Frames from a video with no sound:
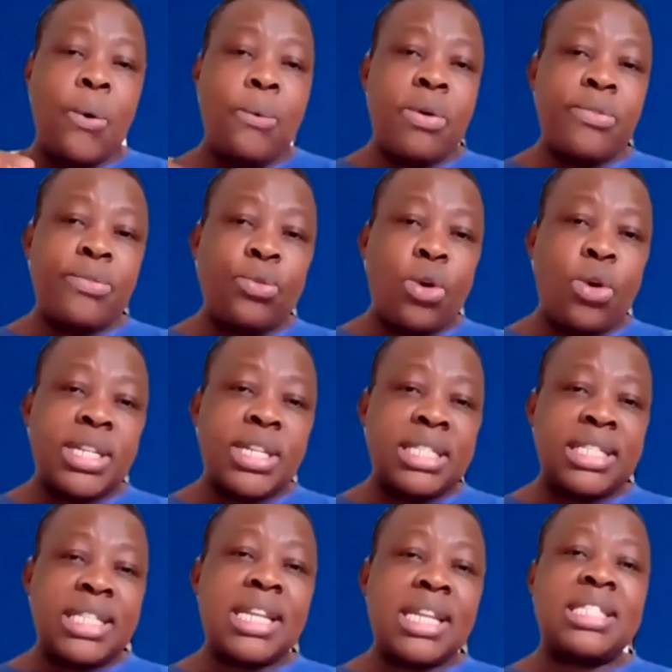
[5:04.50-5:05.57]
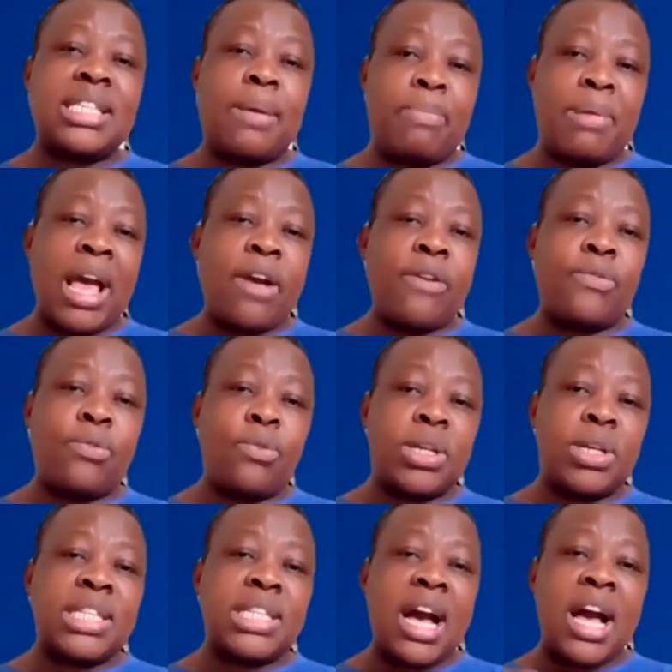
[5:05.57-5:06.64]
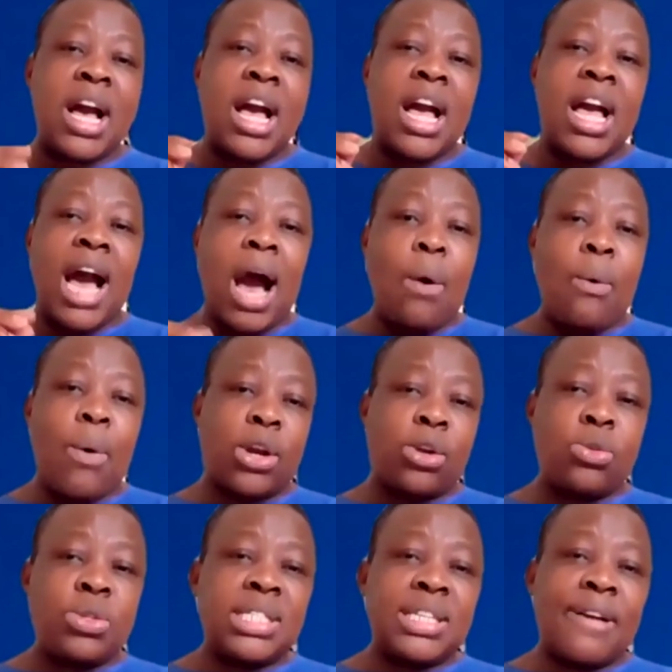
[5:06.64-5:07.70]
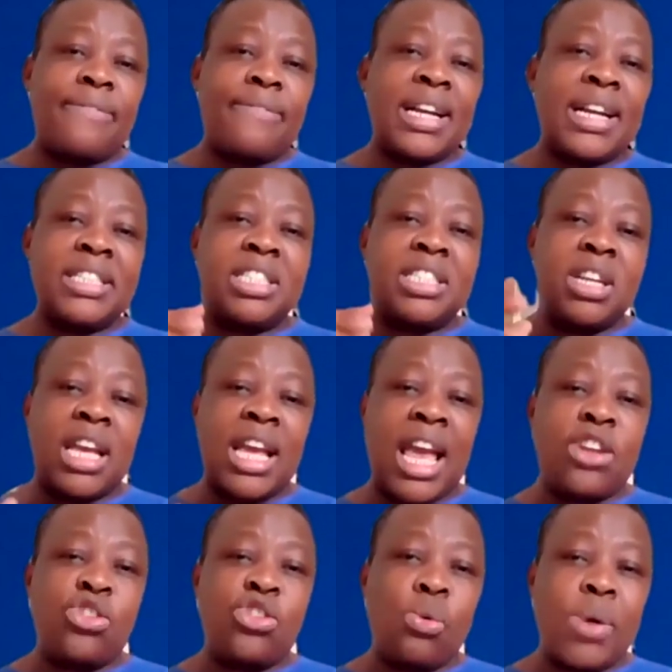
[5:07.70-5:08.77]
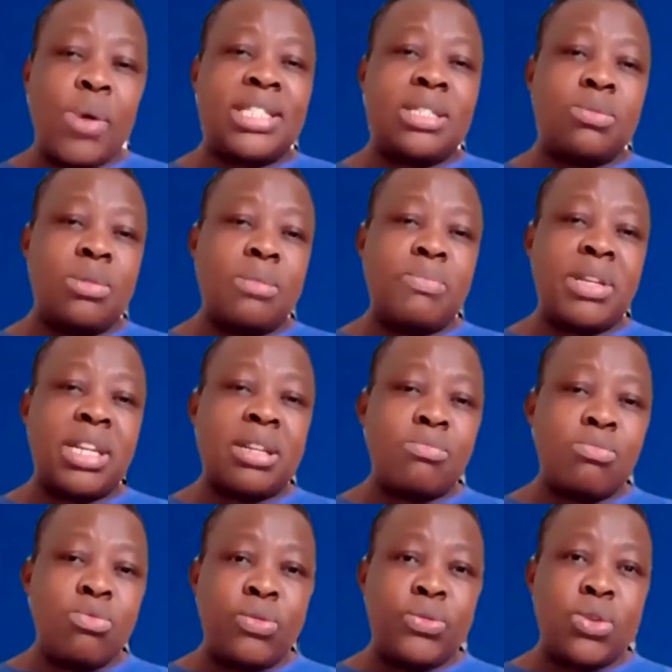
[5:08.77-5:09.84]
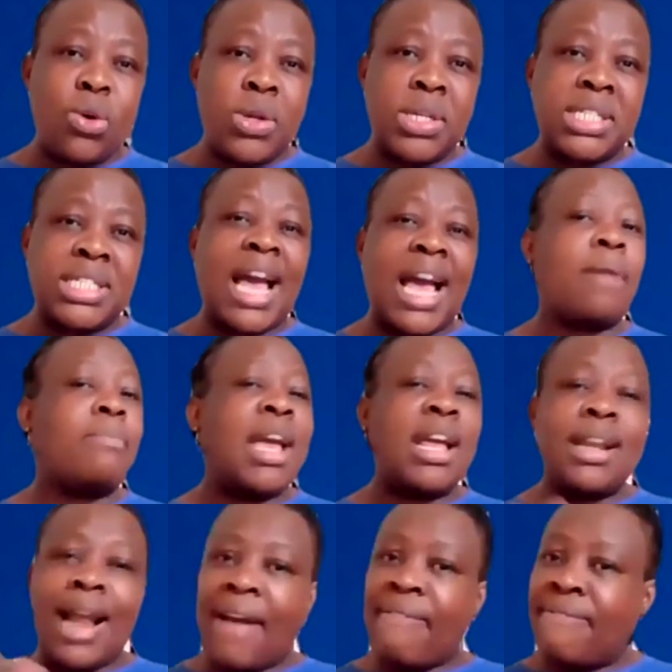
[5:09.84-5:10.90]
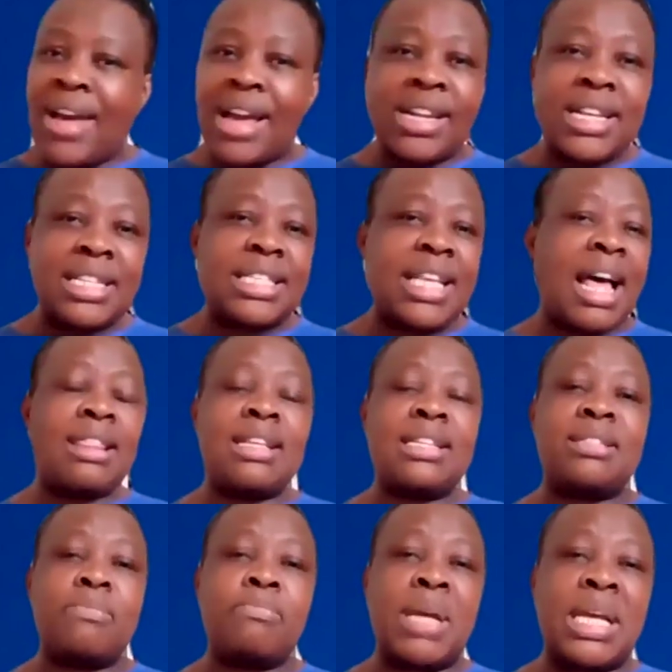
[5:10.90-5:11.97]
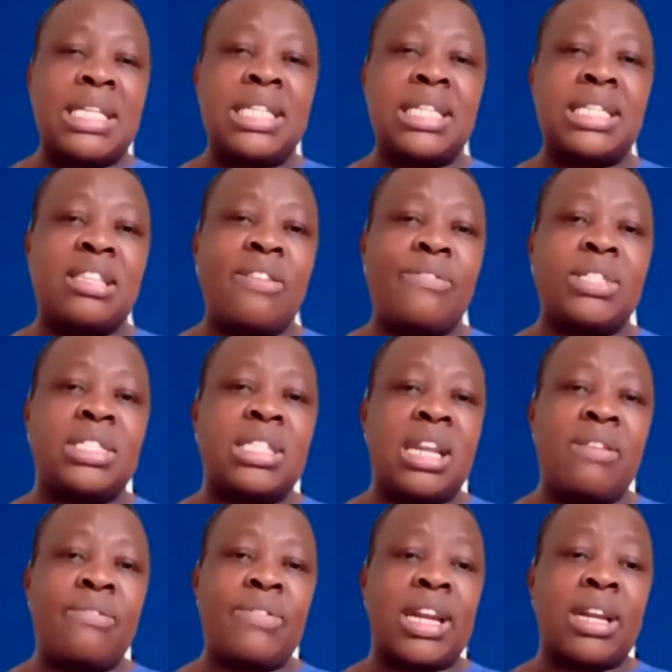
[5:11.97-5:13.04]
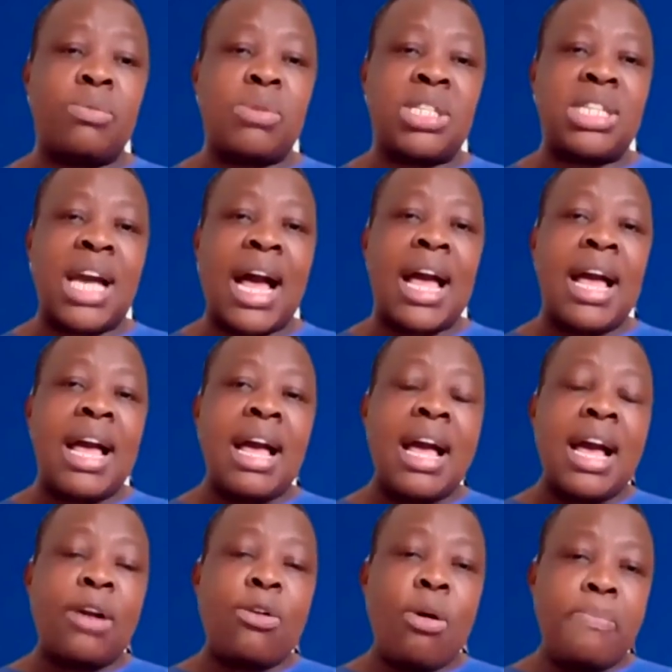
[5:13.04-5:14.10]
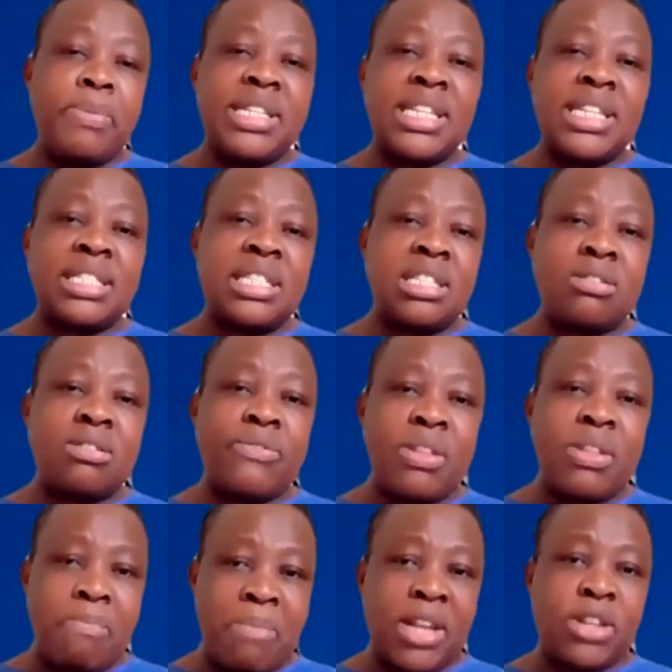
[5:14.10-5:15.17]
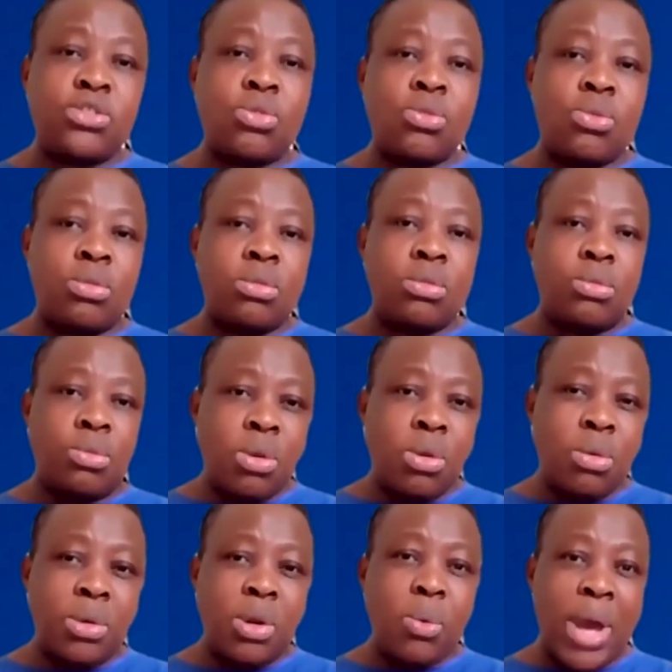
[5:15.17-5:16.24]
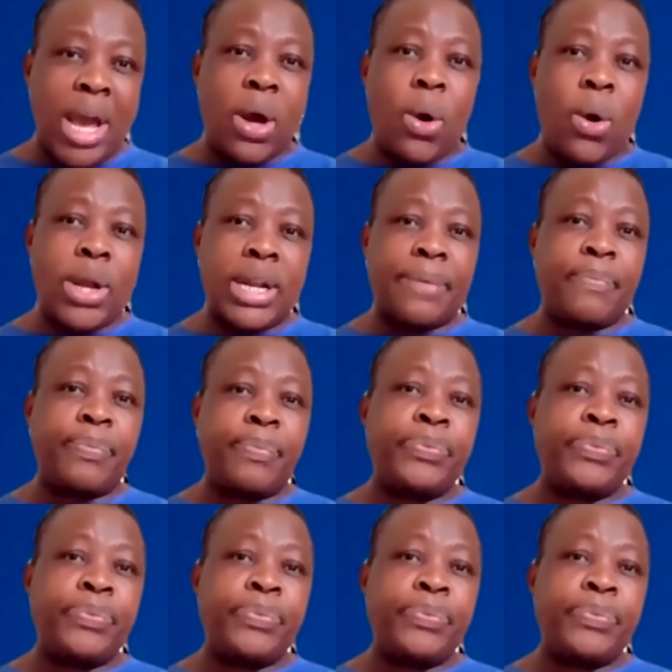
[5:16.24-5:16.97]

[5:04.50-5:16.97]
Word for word: we've got a steady supply of water, our roads are functioning, and your waste will be removed on time, and various other basic service delivery, which are competencies of the metro, we will work on.